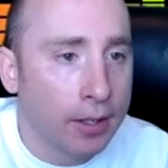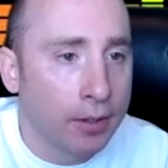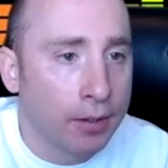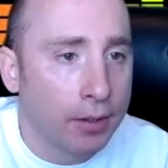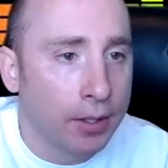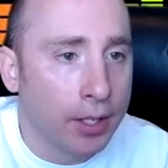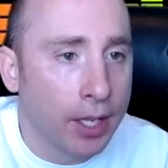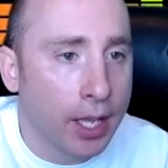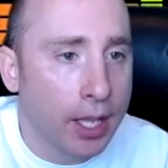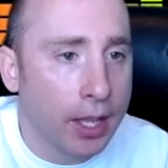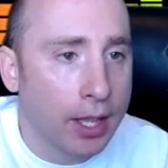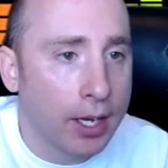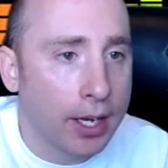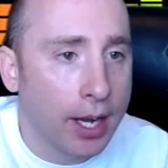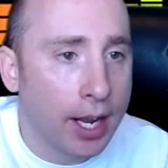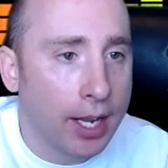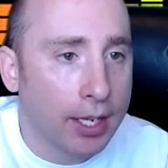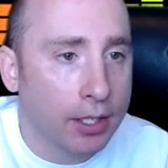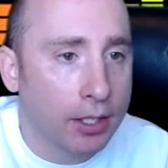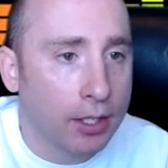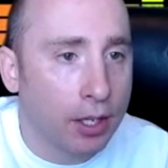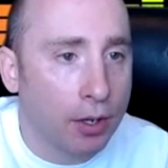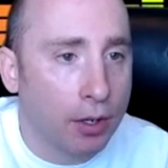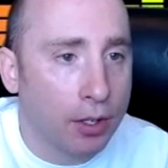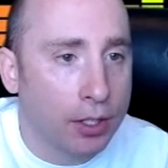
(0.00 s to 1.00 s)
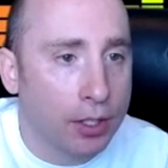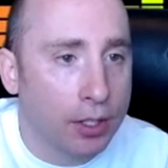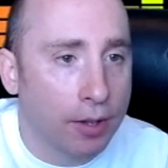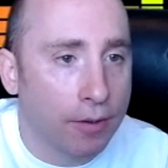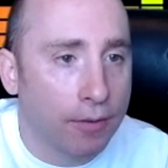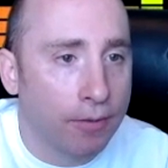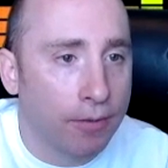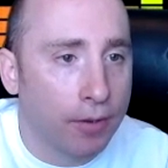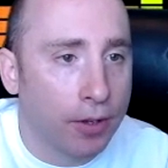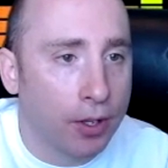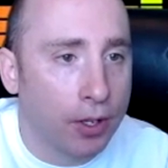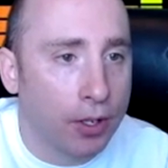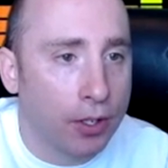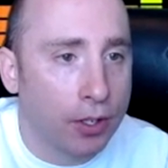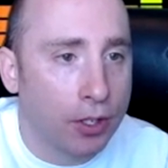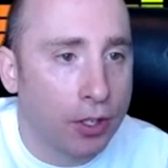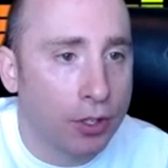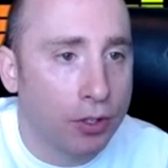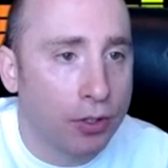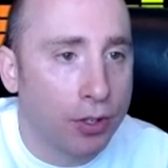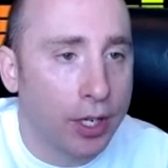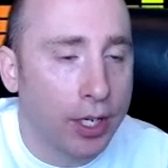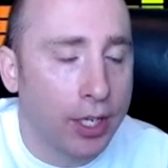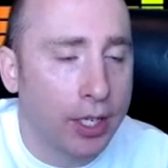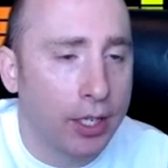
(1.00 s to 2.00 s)
Okay, the next note is the 1st
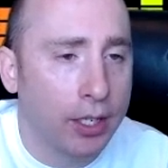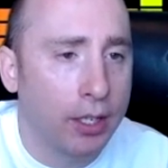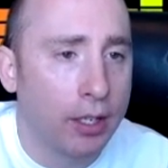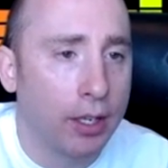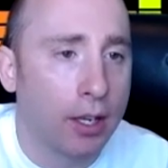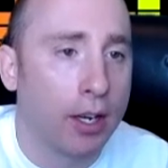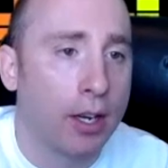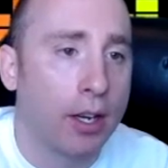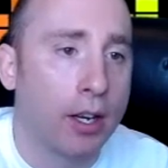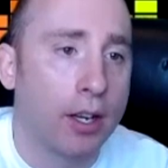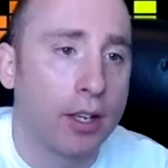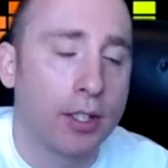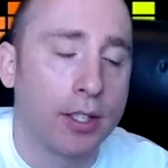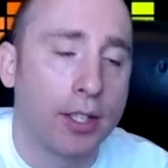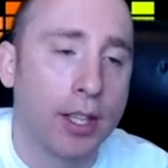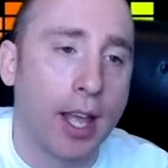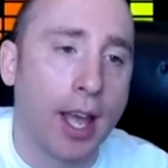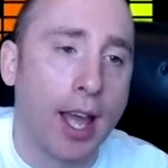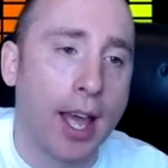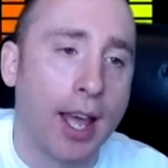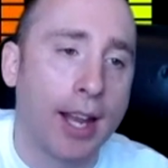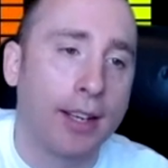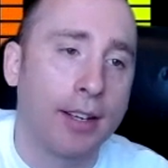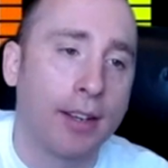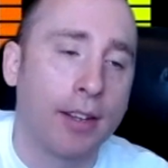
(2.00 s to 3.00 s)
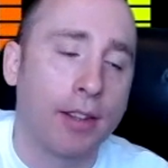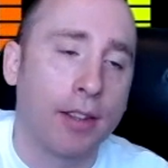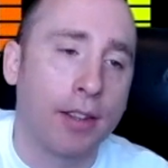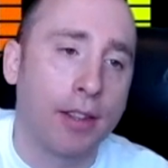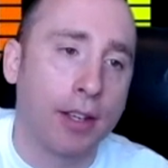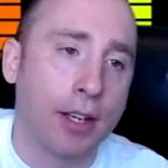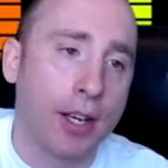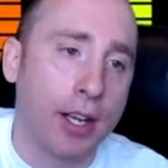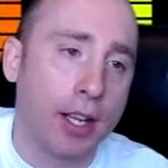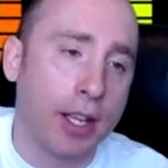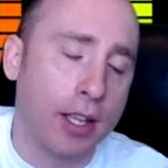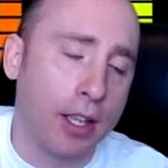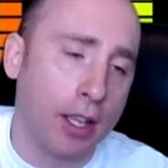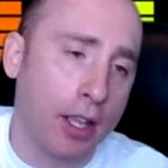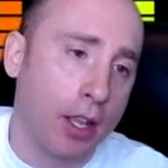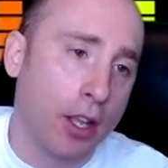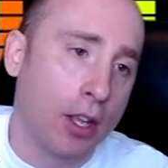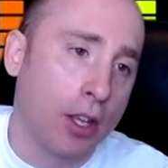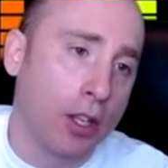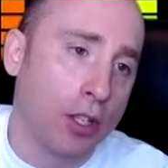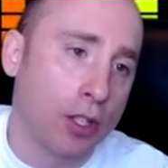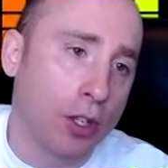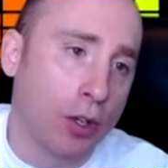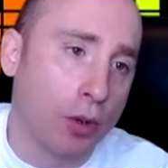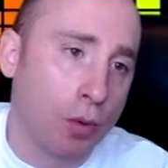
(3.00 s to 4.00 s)
string, and that's the and of 3.
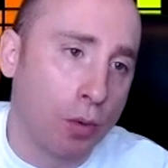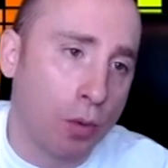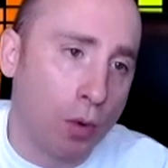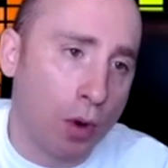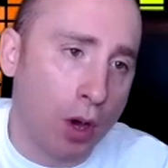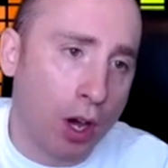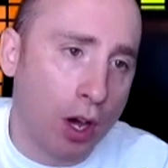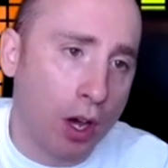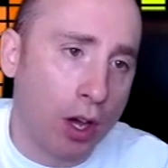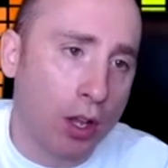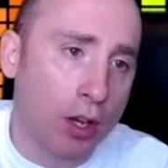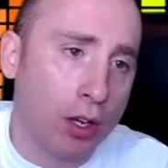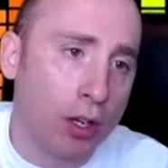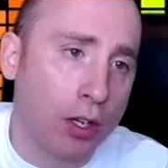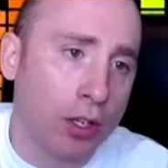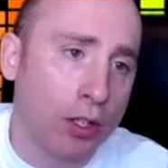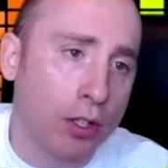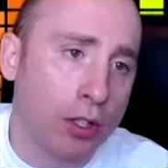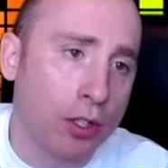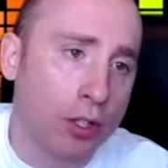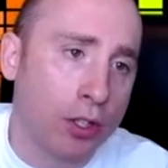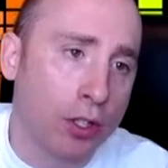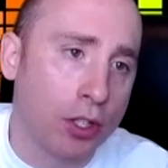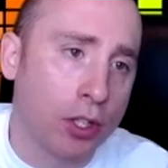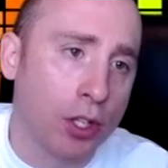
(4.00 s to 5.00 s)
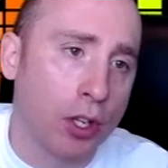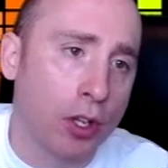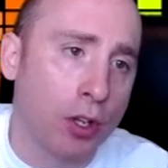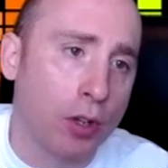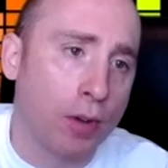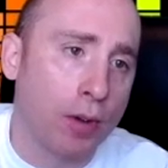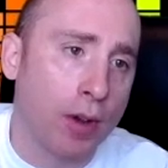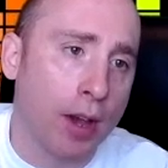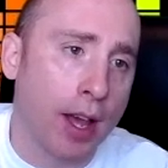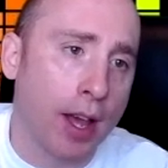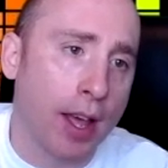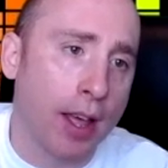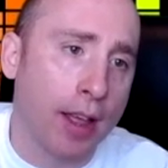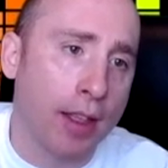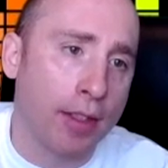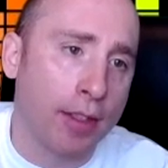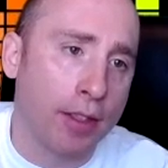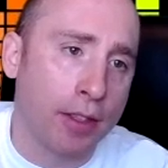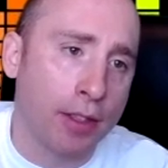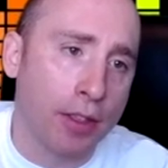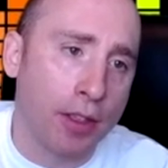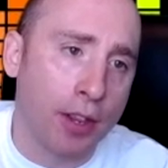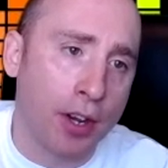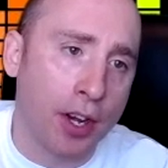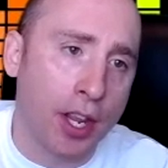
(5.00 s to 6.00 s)
So 1, 2,
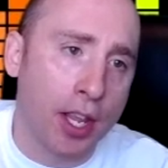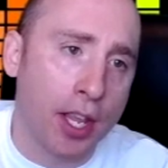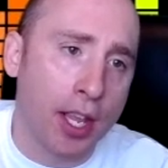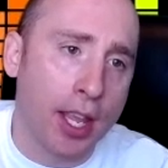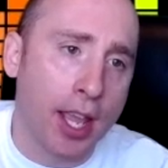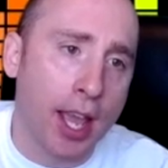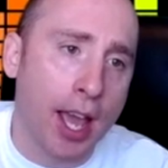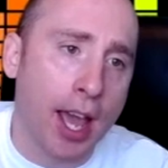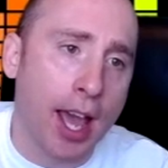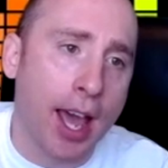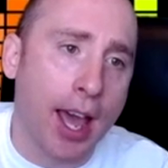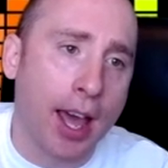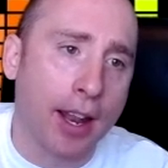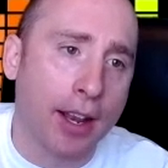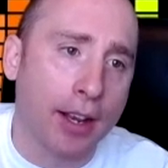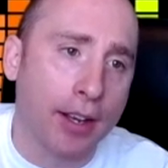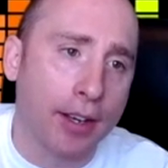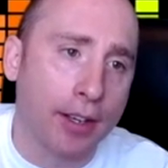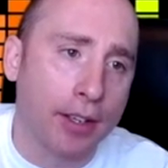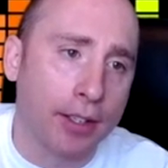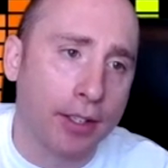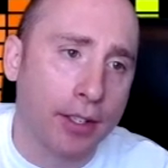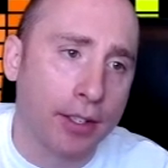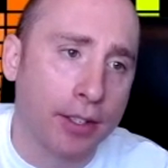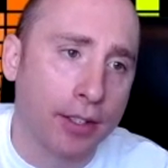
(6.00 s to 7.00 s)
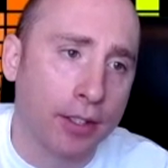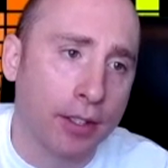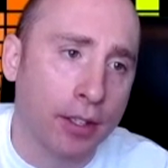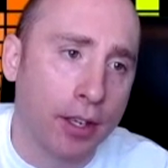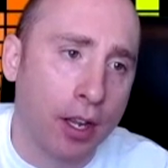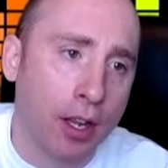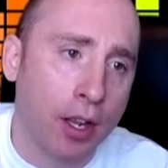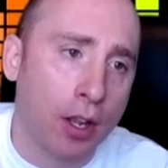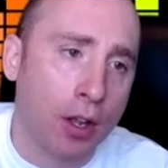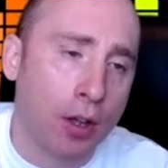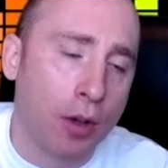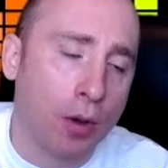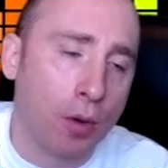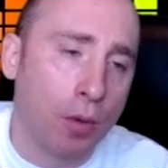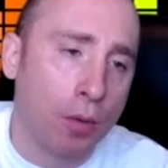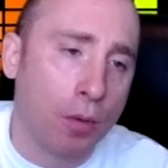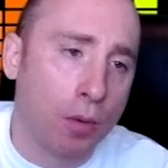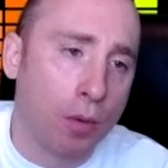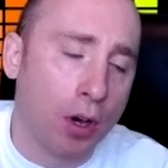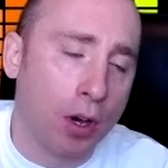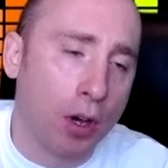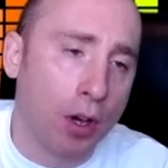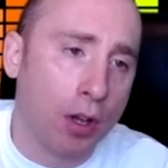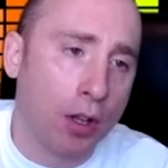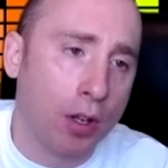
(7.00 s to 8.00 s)
and 3, and
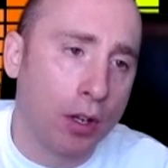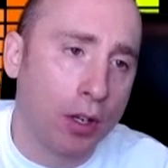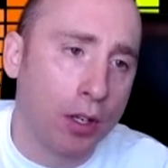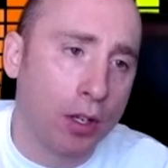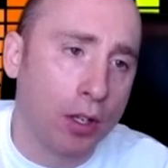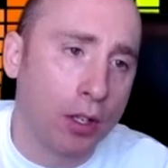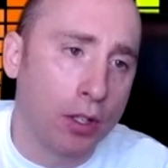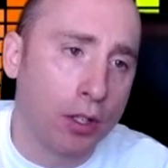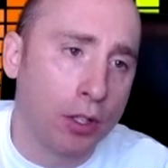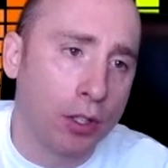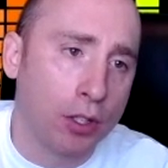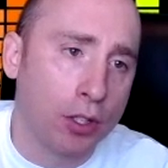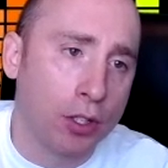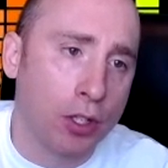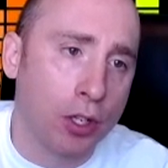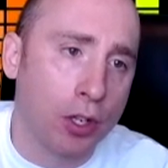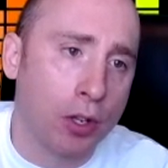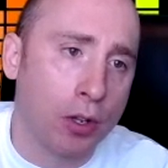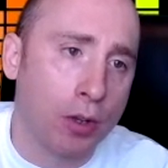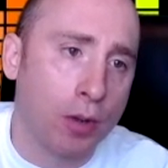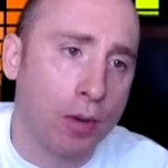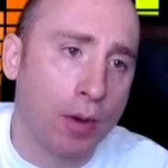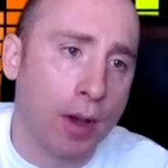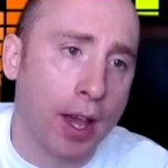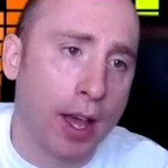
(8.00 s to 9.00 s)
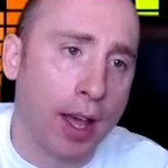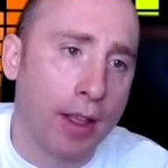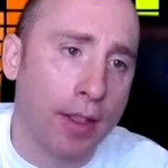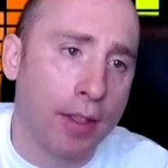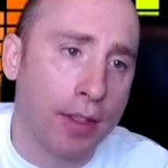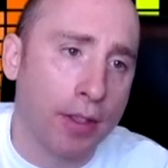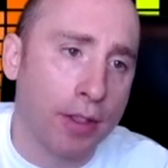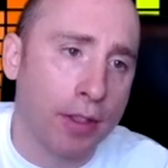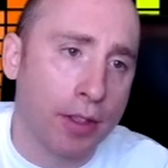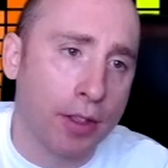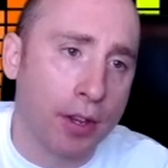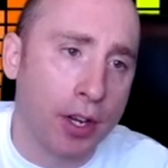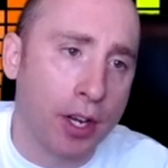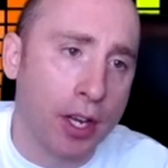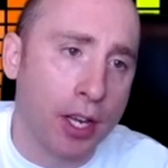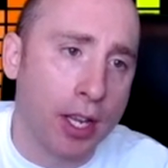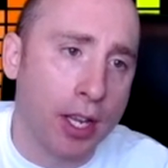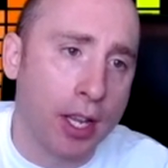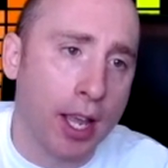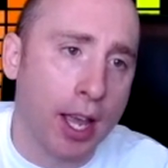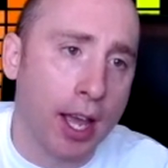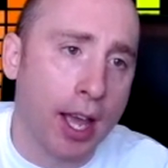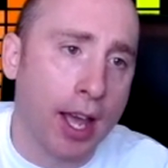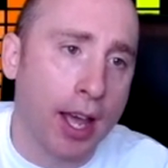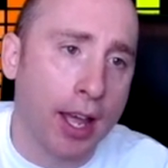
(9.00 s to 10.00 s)
1, 2, and 3,
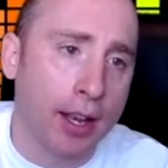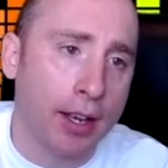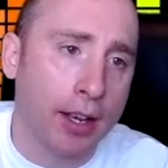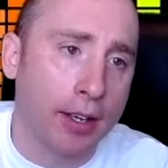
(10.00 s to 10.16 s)
and.